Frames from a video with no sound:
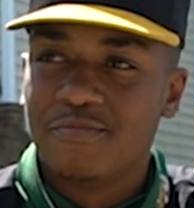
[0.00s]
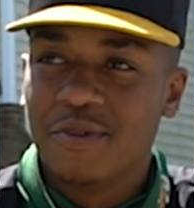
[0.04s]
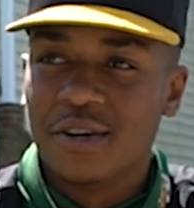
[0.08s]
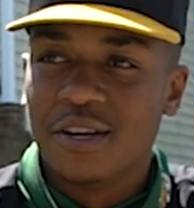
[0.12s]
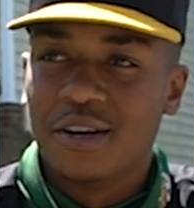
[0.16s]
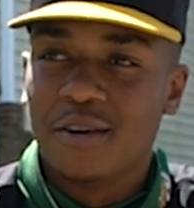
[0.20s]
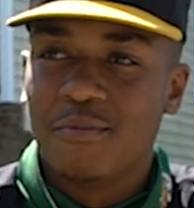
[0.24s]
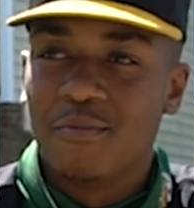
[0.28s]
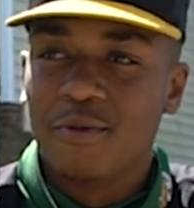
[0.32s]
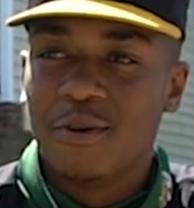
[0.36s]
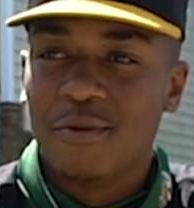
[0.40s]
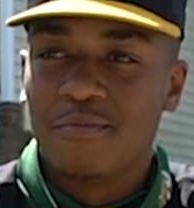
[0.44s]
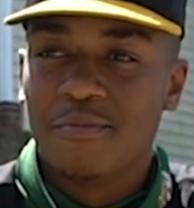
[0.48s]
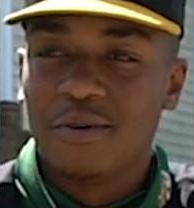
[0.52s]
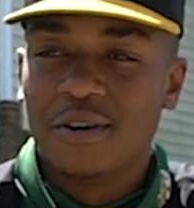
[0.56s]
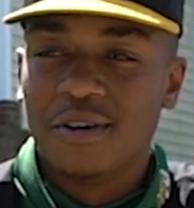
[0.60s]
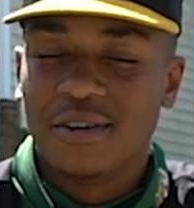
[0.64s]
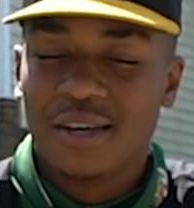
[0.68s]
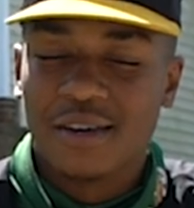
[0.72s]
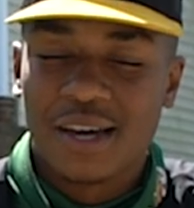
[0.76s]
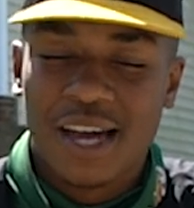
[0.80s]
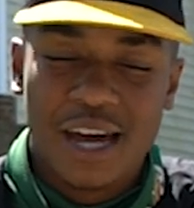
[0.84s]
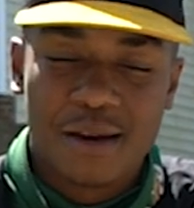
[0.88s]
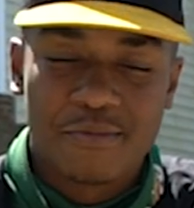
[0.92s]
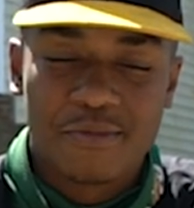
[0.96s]
put a put
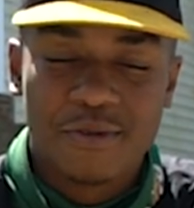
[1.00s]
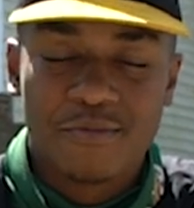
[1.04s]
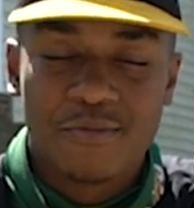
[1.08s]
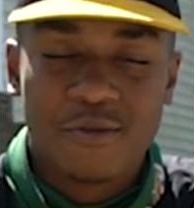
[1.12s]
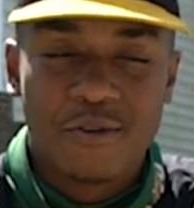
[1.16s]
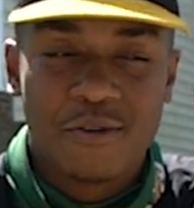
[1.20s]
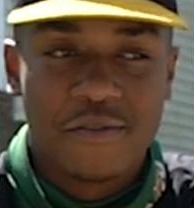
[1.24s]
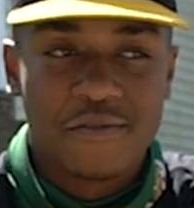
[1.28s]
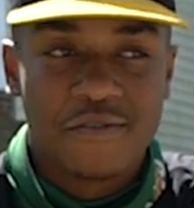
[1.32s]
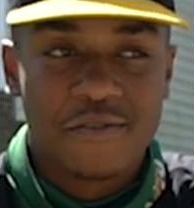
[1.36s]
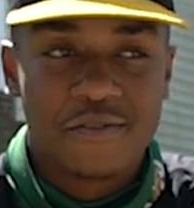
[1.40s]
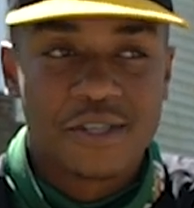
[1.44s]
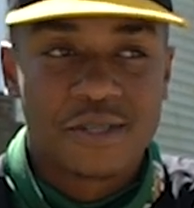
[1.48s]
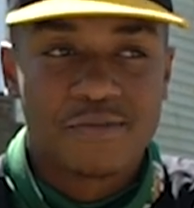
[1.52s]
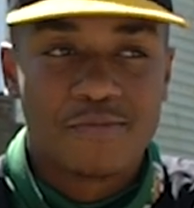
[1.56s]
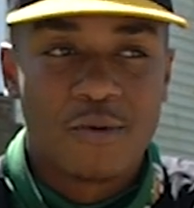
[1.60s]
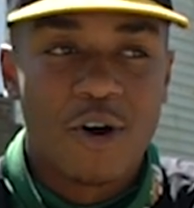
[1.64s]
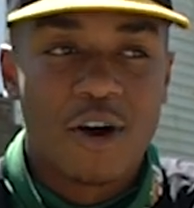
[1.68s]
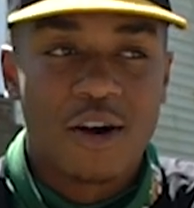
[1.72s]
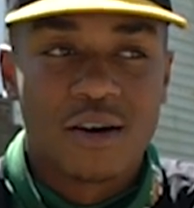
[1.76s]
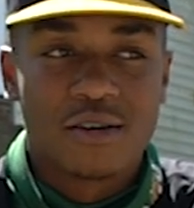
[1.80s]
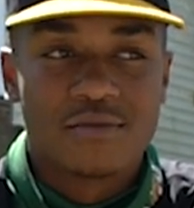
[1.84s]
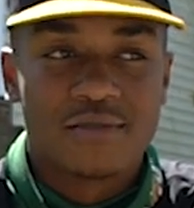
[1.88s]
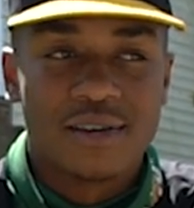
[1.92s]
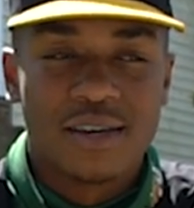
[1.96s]
it kind of put more of a
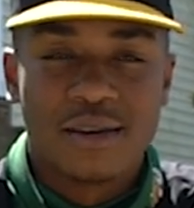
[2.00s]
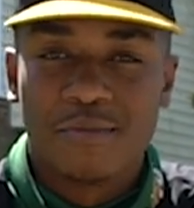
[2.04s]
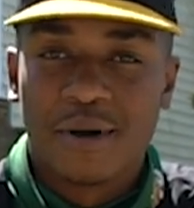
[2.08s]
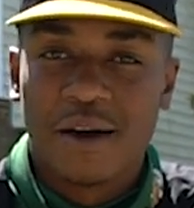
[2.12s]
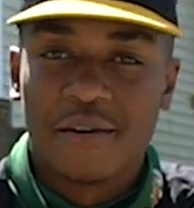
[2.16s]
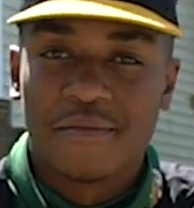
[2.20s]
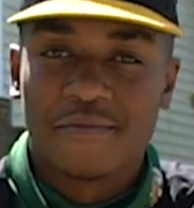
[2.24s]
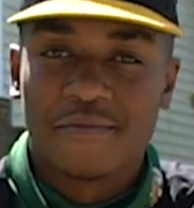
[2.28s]
spark in my